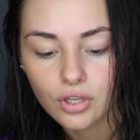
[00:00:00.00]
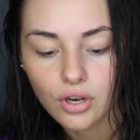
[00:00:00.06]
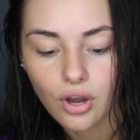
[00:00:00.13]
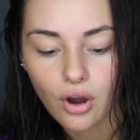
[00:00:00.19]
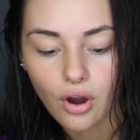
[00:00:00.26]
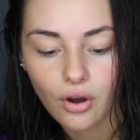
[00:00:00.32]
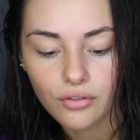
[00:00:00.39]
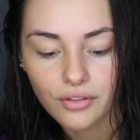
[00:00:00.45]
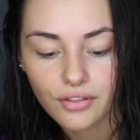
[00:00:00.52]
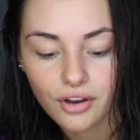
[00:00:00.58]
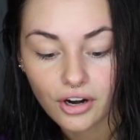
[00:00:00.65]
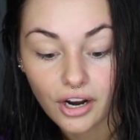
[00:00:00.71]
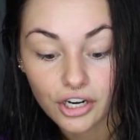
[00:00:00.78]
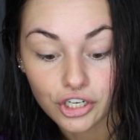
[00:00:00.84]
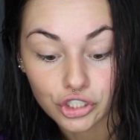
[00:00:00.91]
you know, then
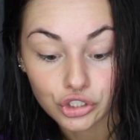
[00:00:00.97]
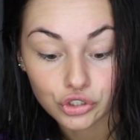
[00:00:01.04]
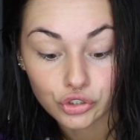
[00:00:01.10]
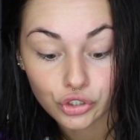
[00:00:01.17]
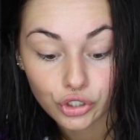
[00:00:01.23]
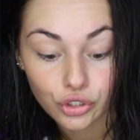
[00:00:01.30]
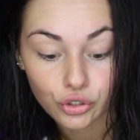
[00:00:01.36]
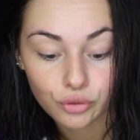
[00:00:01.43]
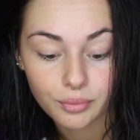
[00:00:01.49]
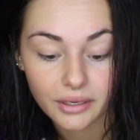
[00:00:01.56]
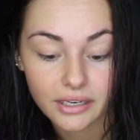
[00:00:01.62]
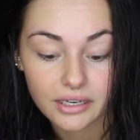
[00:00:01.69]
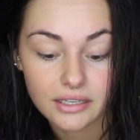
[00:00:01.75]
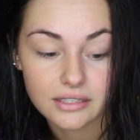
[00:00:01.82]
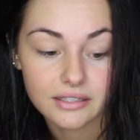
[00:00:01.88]
they're kind of screwed
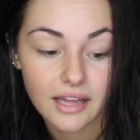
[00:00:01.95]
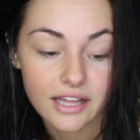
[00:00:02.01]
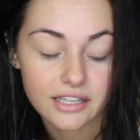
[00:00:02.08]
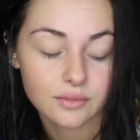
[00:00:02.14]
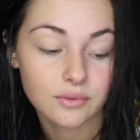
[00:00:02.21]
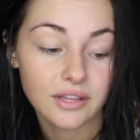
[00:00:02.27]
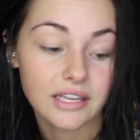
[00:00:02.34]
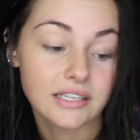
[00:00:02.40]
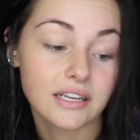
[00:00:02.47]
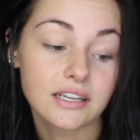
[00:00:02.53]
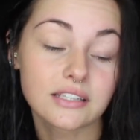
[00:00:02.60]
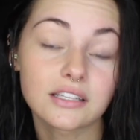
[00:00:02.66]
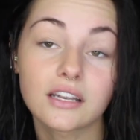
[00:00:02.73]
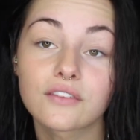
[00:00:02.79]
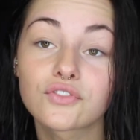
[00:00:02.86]
because that's what they did
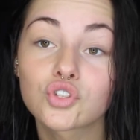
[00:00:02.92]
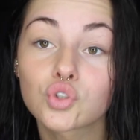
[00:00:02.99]
instead of